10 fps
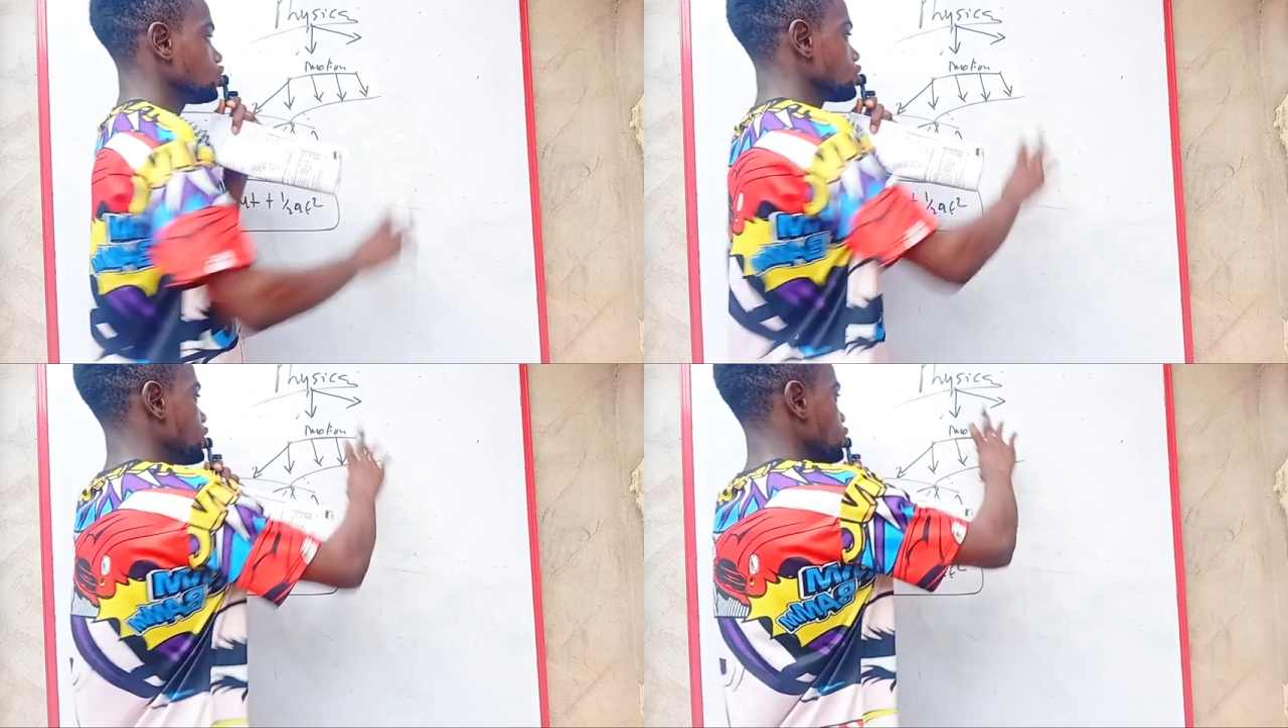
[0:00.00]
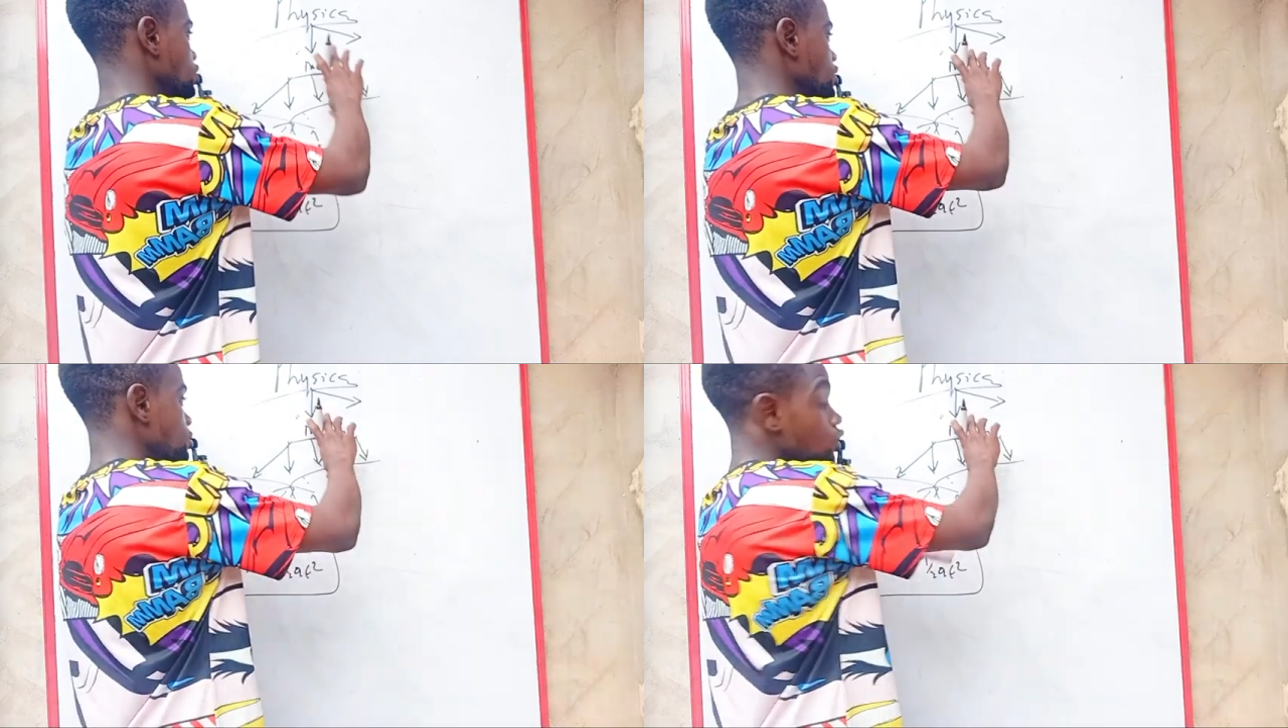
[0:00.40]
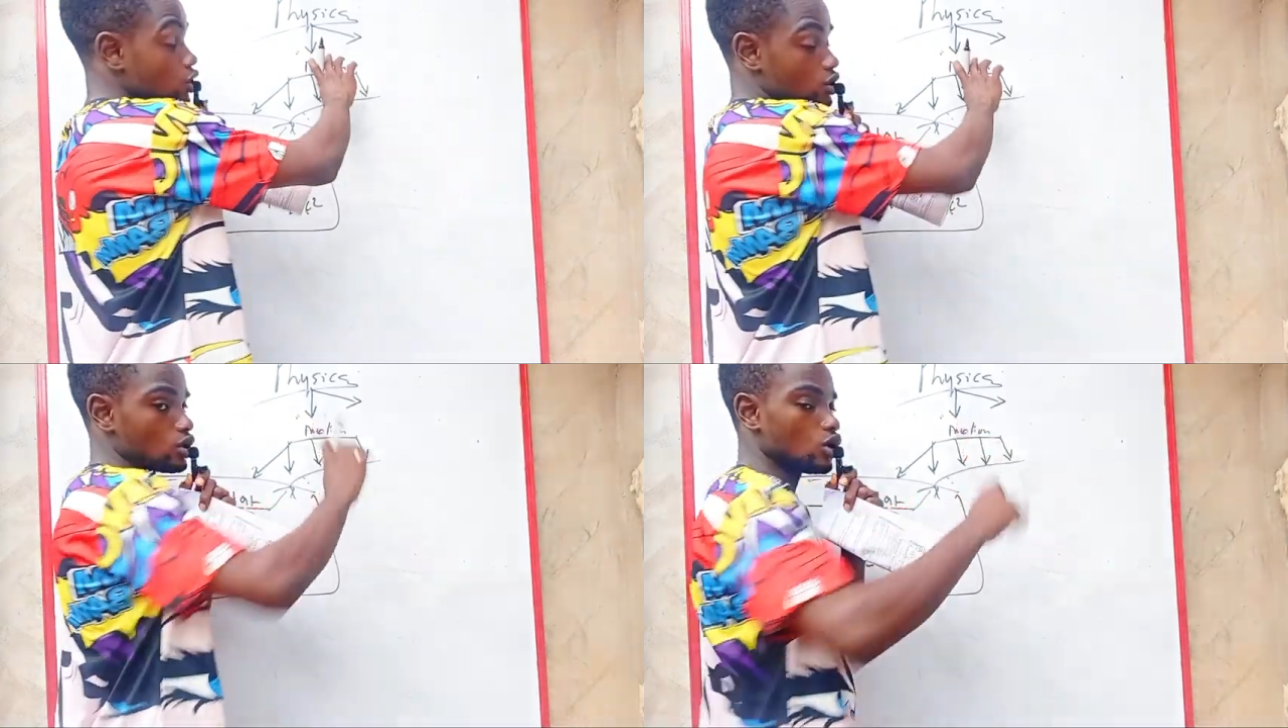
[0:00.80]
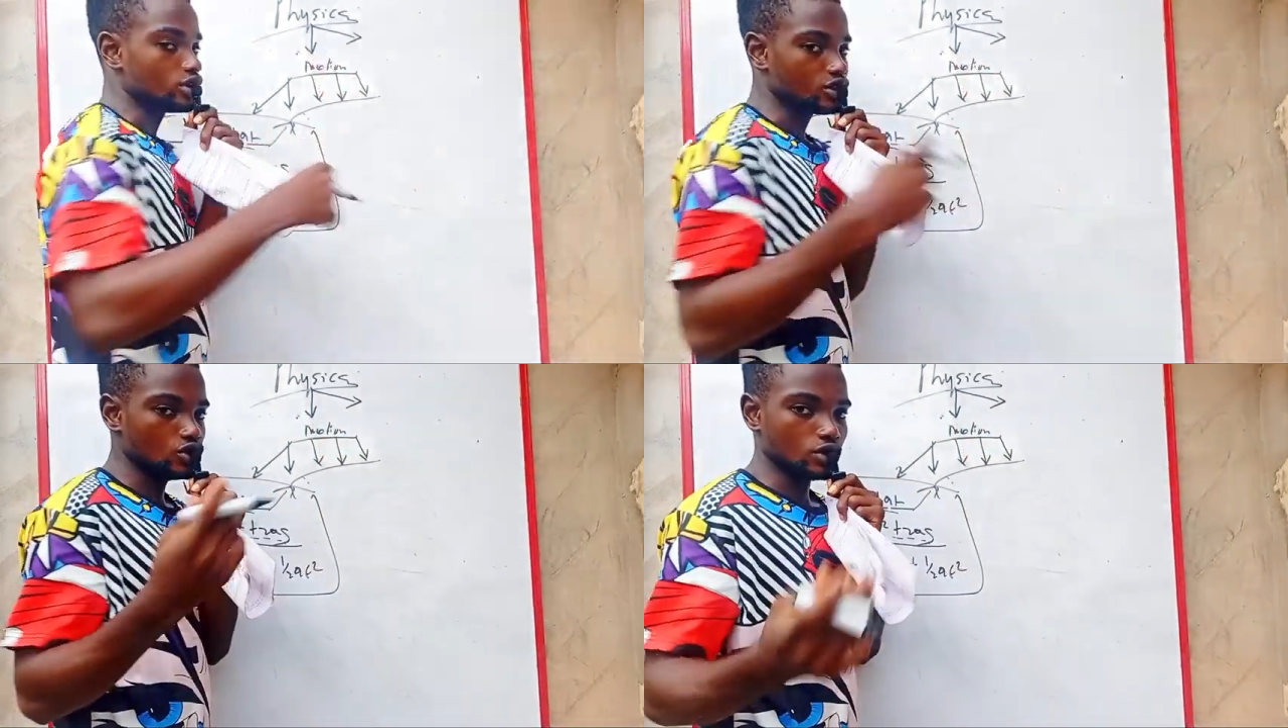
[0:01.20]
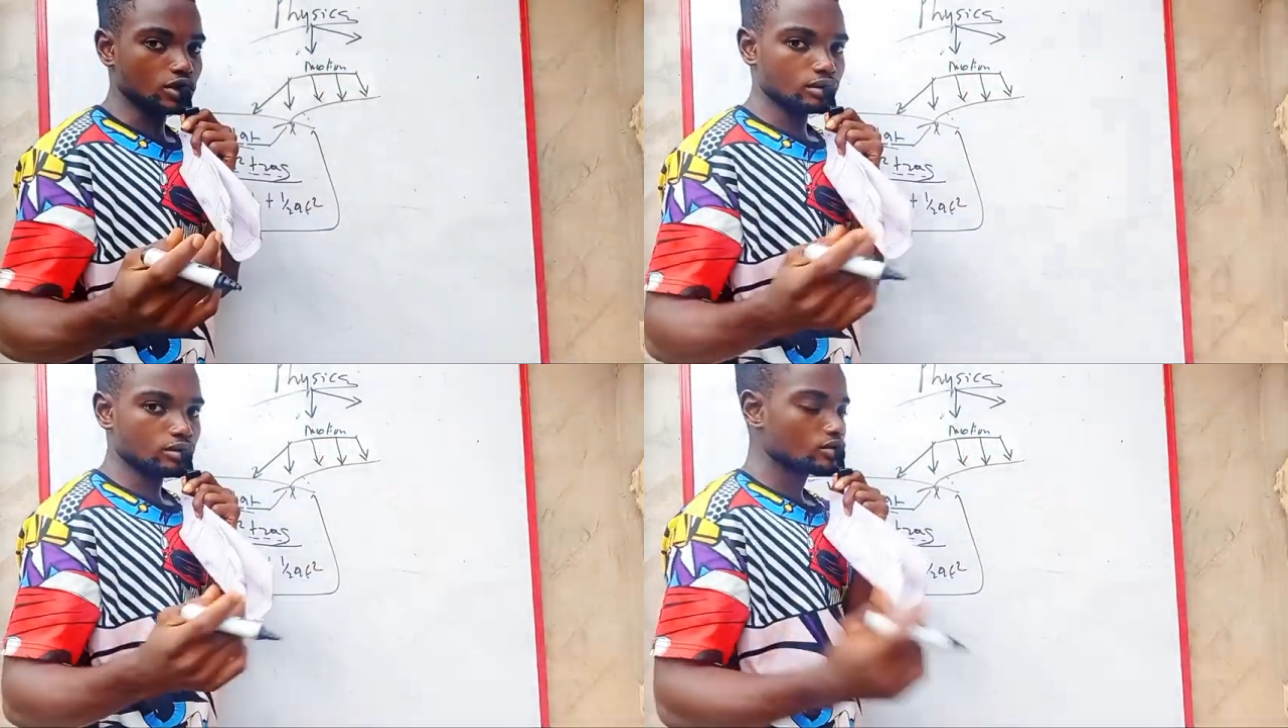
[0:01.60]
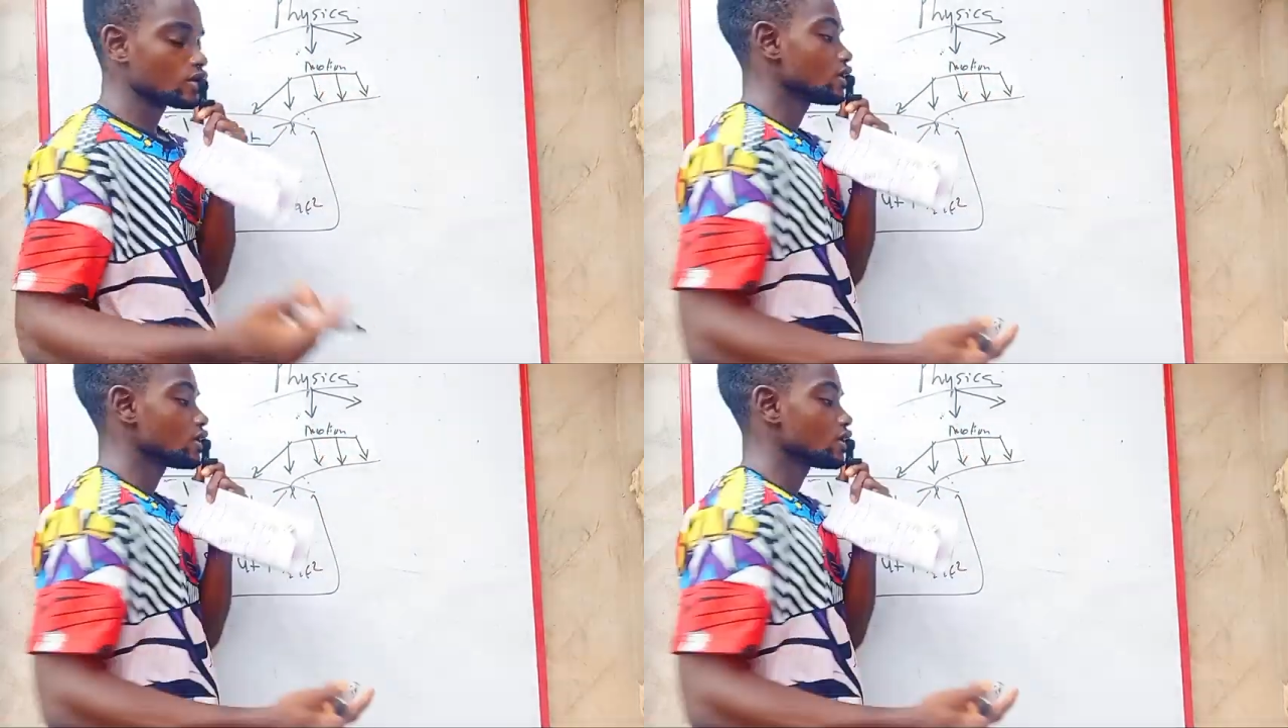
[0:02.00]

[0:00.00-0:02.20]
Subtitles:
You may not see motion on theory.